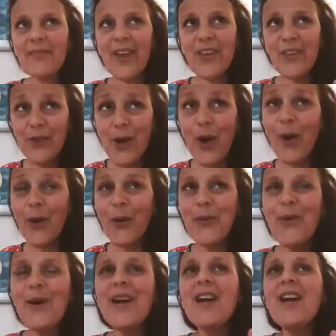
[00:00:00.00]

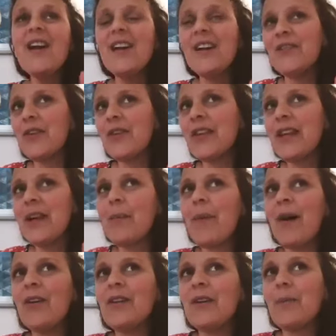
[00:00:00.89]
Though, if you think
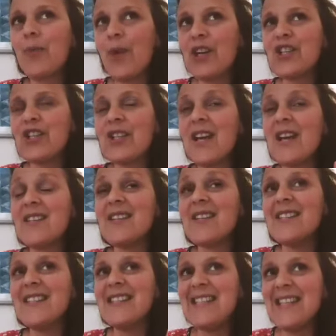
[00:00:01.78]
about depression as
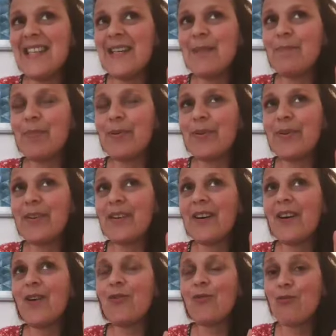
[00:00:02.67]
a deep
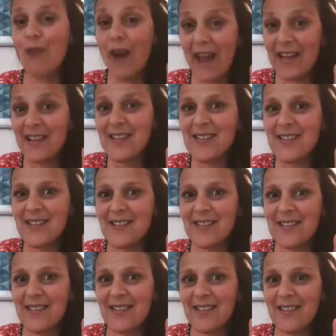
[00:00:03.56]

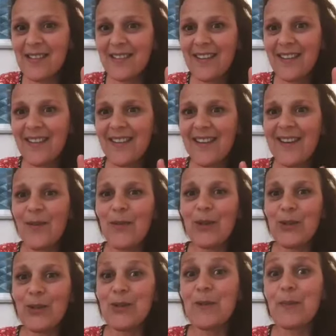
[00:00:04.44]
rest,
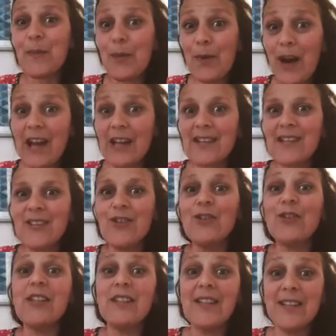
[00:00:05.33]
when you're depressed,
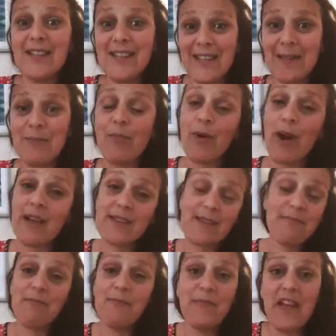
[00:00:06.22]
you need a deep
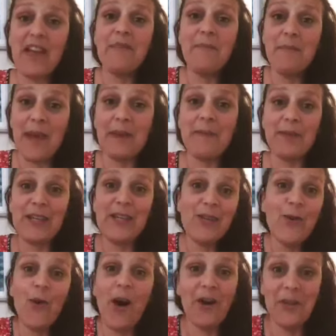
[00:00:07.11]
rest, then maybe
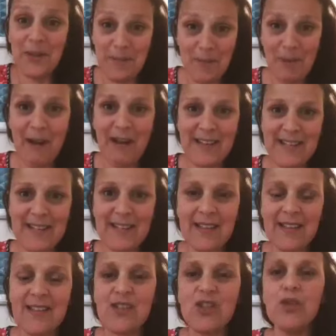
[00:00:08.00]
you are
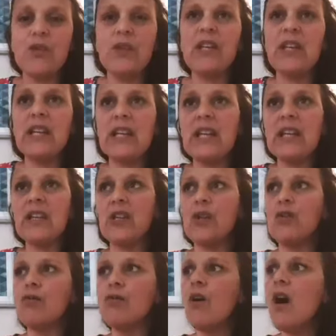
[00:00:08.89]
depressed because you need
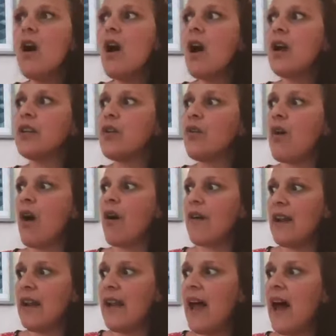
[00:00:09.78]
you you
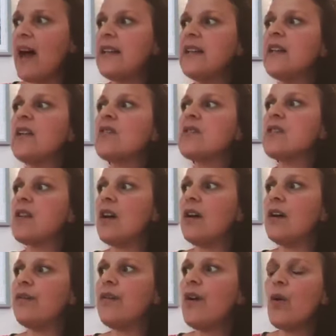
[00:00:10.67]
are aligning
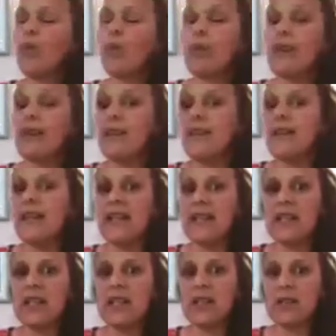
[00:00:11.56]
yourself with
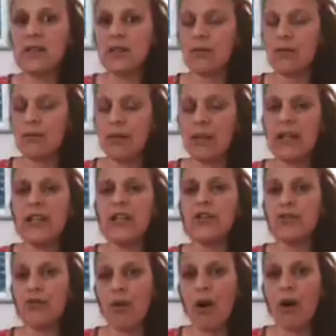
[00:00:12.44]
needing to really
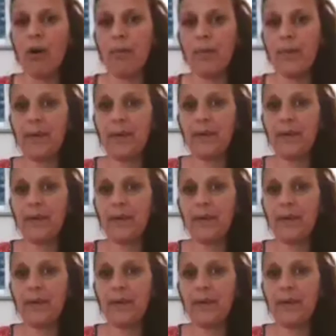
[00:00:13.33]
drop